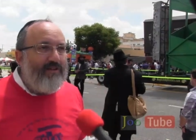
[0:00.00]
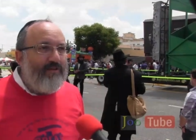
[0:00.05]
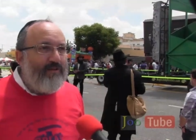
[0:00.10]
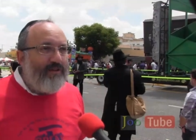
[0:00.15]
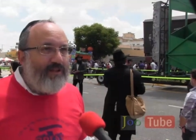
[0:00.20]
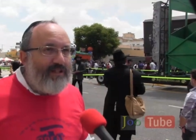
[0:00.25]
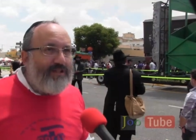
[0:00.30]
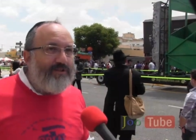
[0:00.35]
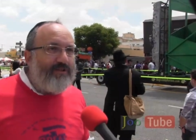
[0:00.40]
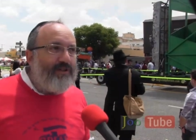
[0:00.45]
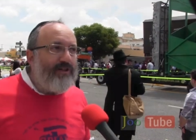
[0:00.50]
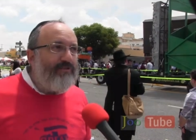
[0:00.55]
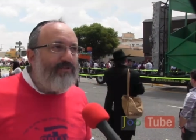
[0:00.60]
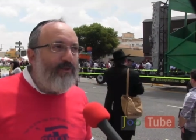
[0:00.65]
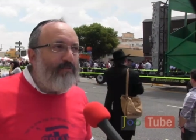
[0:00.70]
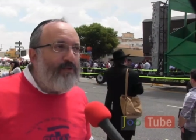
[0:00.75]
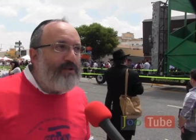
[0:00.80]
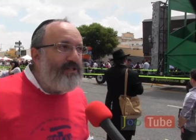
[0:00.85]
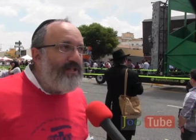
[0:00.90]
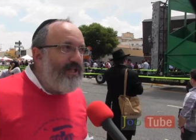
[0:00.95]
Well, this really
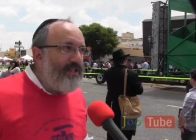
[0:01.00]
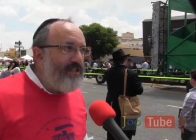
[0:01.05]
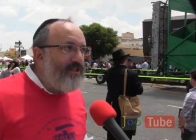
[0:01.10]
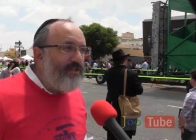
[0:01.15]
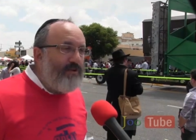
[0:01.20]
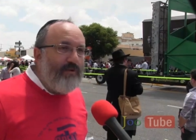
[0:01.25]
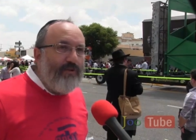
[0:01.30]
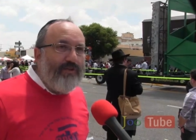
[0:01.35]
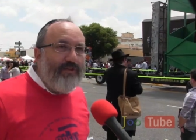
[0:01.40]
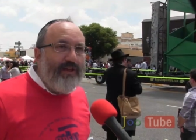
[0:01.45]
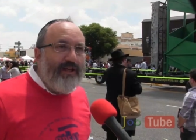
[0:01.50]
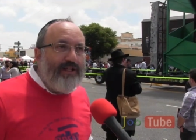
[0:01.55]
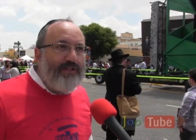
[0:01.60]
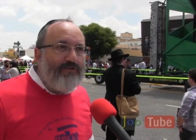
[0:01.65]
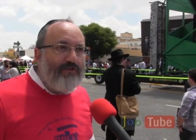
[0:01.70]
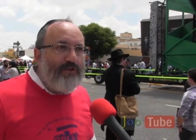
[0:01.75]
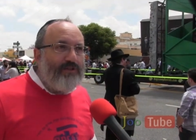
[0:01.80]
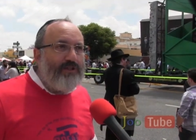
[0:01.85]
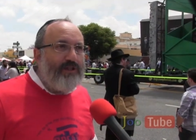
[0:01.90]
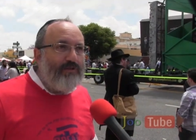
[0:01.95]
represents two things.
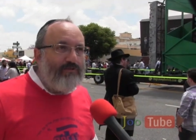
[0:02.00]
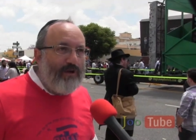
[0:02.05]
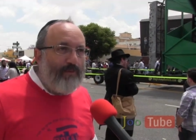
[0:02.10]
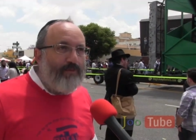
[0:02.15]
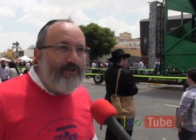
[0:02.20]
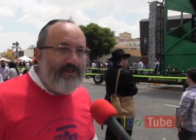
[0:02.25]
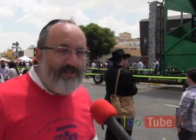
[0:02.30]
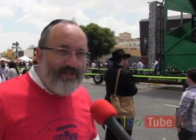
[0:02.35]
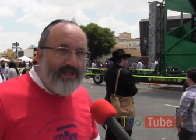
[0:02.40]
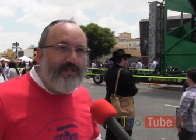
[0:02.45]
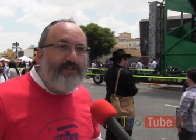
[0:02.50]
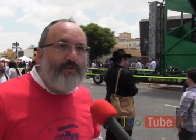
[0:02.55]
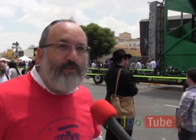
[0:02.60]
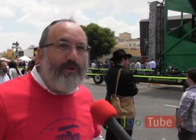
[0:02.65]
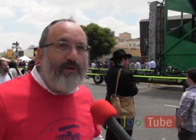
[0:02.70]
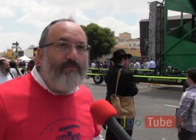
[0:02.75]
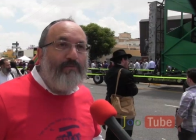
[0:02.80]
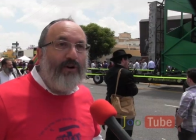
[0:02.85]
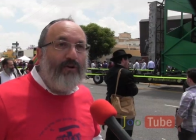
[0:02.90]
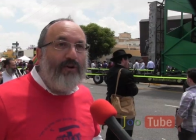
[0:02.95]
Firstly, it represents what
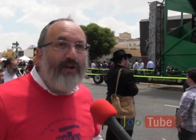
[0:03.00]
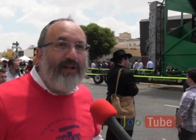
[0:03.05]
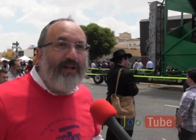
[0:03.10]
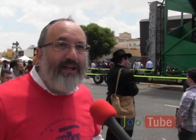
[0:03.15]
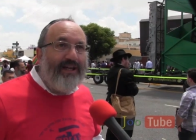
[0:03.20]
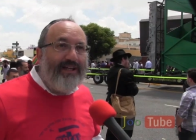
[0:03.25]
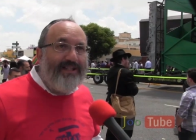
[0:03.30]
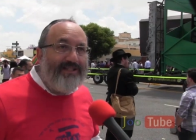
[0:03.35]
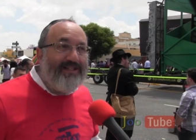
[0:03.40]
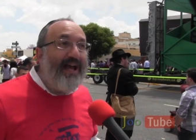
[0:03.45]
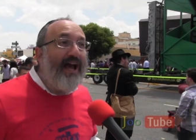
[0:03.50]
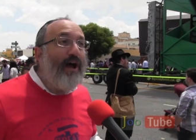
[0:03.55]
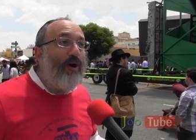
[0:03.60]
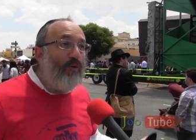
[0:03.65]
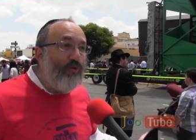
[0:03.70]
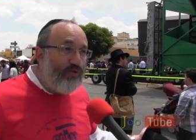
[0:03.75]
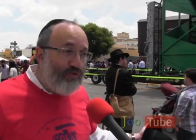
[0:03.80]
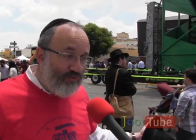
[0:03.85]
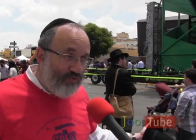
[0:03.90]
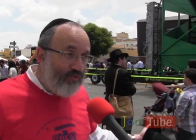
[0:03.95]
America is,
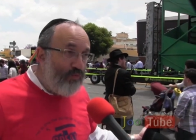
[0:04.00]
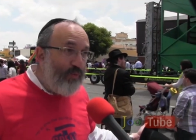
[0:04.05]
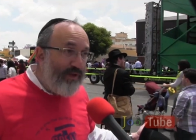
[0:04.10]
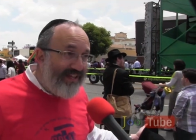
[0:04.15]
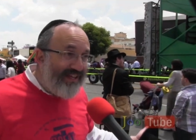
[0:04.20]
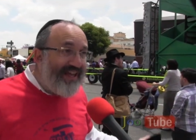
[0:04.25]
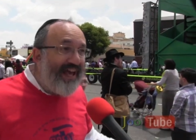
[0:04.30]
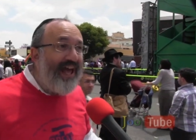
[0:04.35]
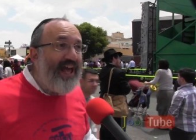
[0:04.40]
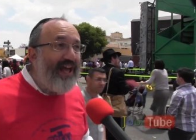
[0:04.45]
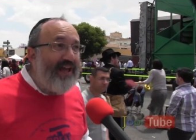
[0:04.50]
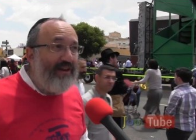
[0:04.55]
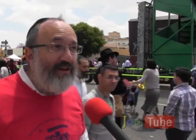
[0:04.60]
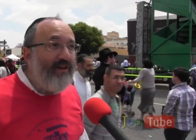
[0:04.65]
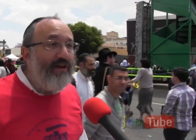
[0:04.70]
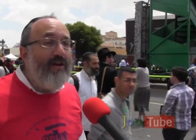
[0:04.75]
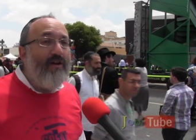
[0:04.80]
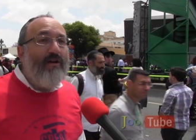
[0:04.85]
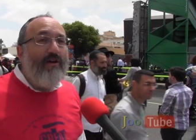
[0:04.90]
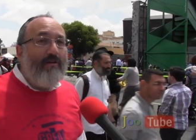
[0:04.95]
how we can
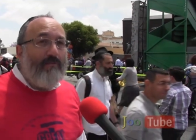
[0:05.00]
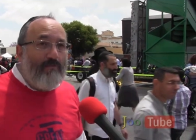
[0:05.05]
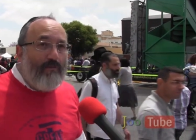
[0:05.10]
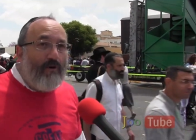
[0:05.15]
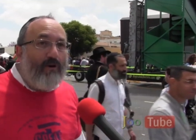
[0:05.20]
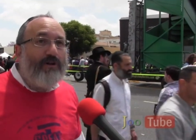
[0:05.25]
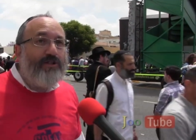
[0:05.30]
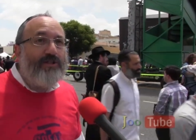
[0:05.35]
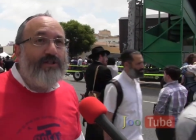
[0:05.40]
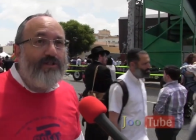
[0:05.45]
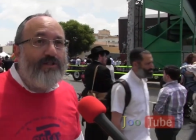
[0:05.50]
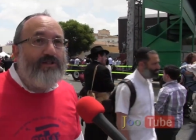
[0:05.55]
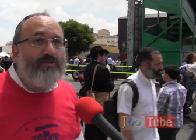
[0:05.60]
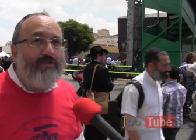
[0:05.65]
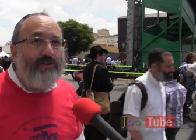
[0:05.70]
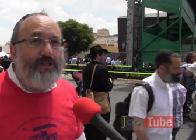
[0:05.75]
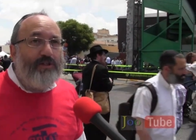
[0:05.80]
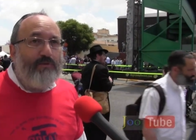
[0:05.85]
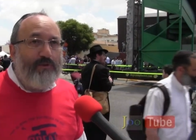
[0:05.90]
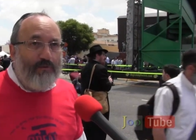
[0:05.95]
march in the
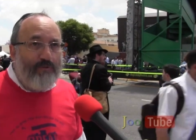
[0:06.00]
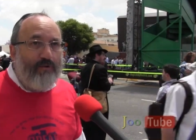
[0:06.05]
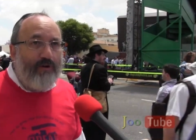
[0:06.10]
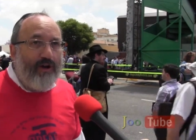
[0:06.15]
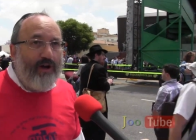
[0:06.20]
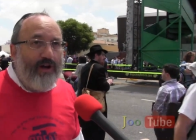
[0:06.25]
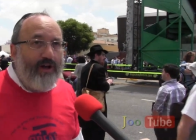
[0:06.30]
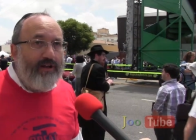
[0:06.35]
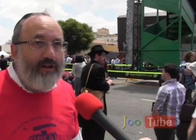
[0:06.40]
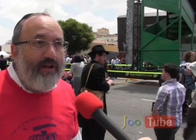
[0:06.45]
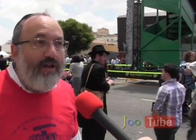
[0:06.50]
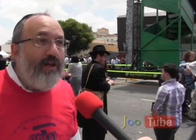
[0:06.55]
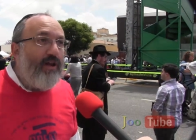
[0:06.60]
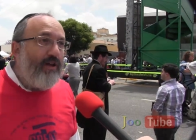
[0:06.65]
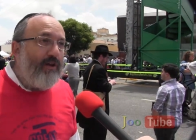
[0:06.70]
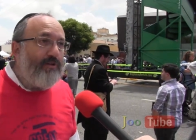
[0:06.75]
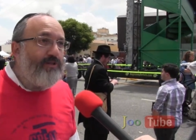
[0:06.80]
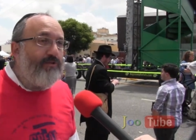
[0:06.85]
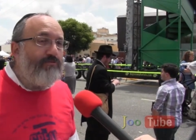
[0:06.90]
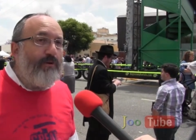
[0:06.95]
streets with pride.
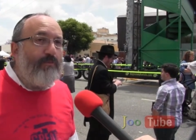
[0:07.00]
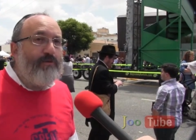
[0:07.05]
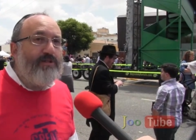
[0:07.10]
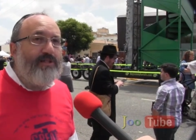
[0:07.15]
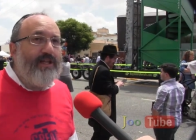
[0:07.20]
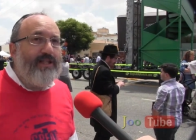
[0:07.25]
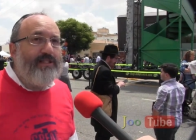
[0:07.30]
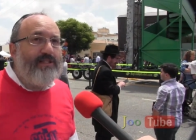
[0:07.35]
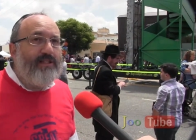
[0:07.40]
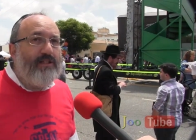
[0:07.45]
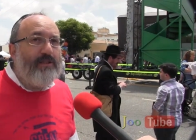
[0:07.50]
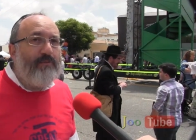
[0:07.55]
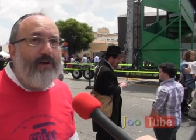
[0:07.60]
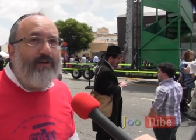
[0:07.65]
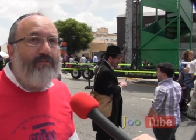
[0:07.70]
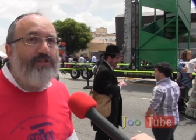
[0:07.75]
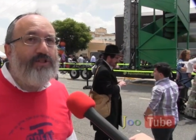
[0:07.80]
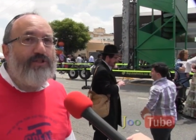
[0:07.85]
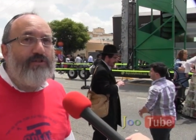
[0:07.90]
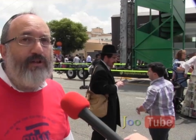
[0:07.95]
It also represents the
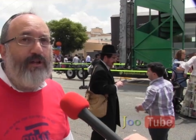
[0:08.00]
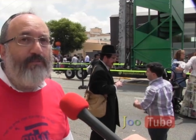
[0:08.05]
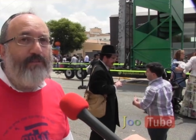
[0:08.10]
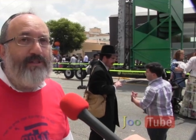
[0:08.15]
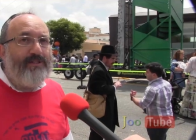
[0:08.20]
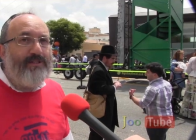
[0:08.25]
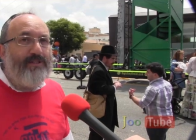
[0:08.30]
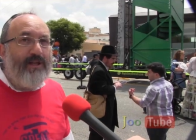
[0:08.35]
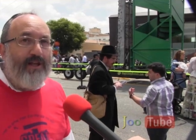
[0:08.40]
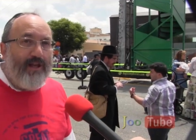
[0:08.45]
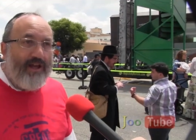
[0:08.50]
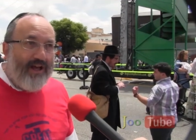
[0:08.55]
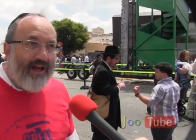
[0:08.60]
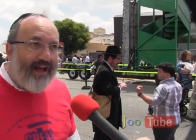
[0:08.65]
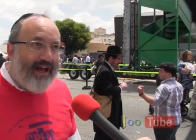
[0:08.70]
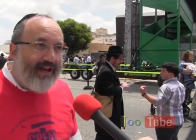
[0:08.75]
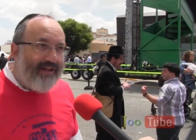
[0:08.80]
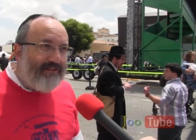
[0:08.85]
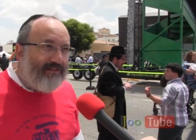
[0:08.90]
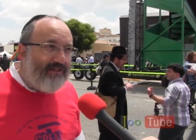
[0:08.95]
Lubavitcher Rebbe's
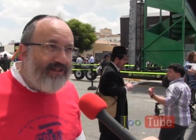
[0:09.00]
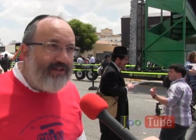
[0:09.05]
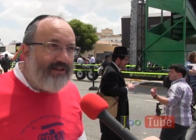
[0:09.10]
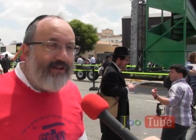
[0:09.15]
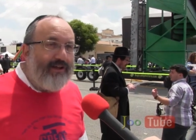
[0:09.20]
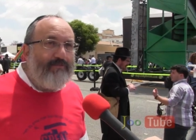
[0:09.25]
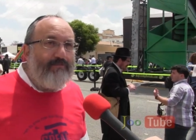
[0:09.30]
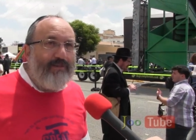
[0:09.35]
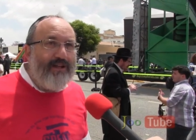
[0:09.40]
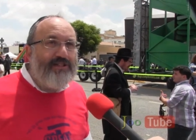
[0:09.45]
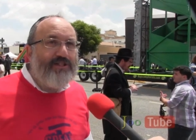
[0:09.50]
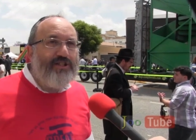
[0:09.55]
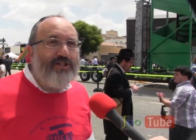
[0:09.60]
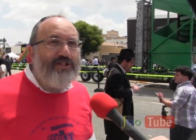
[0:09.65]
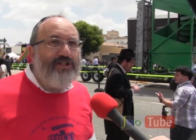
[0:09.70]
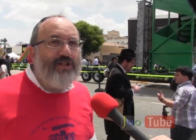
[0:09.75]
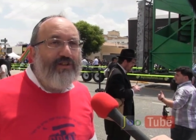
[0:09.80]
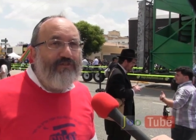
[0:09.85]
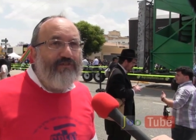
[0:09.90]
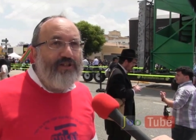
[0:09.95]
idea and
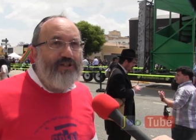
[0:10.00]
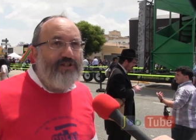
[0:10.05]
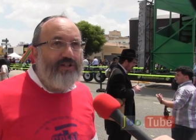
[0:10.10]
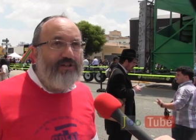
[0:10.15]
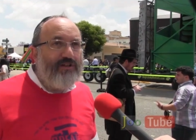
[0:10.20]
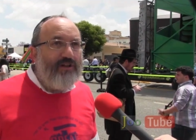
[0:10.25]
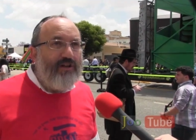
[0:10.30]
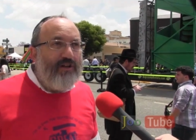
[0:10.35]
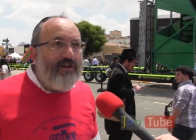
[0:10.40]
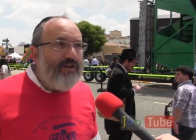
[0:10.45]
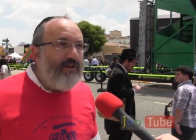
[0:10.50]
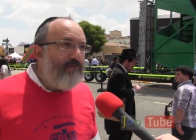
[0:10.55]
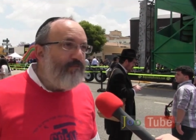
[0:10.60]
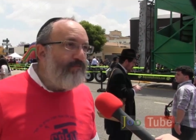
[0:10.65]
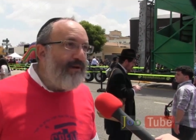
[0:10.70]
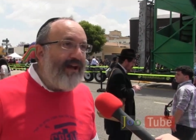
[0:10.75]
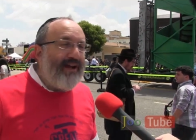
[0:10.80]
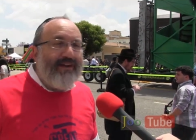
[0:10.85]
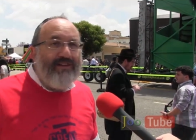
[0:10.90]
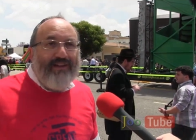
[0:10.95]
message and vision
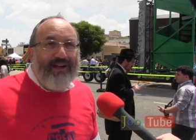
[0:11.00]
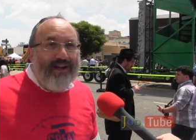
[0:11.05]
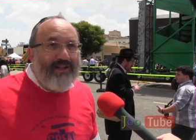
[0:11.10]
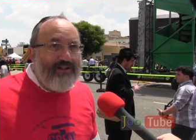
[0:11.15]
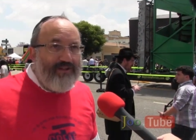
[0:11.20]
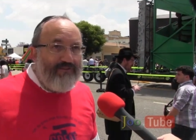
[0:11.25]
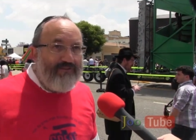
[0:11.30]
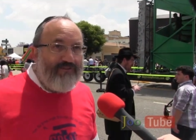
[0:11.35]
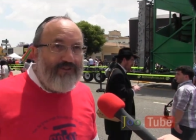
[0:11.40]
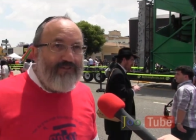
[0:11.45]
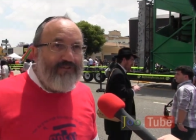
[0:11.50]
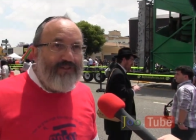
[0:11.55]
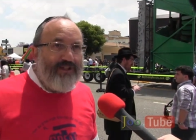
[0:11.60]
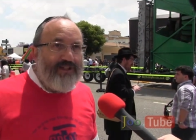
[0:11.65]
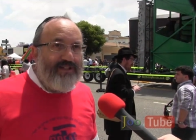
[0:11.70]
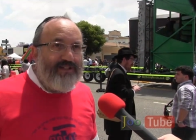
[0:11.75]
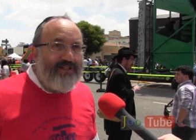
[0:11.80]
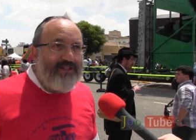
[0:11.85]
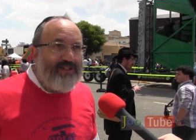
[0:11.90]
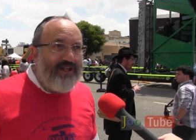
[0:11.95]
back in the
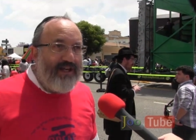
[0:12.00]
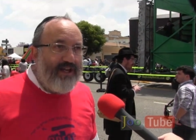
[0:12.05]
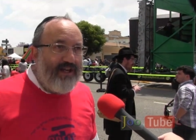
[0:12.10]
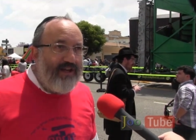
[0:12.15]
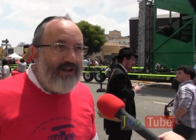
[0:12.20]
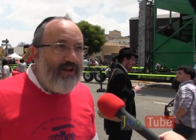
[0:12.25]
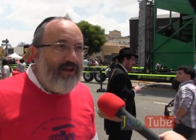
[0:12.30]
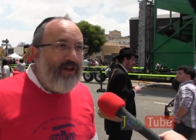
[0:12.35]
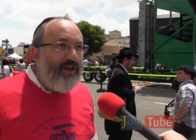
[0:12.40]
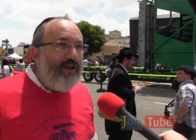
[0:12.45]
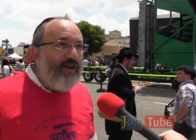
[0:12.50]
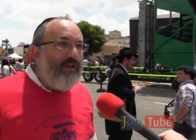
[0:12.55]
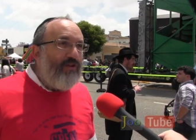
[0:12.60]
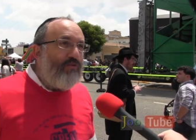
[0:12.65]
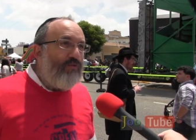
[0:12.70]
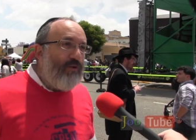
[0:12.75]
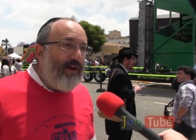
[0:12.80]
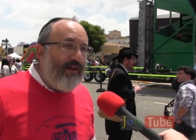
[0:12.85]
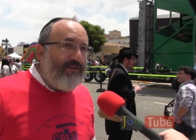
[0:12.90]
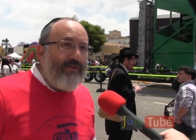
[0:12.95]
1950s to say,
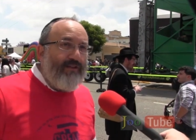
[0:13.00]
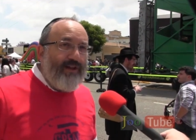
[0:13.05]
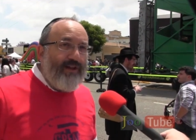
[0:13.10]
rather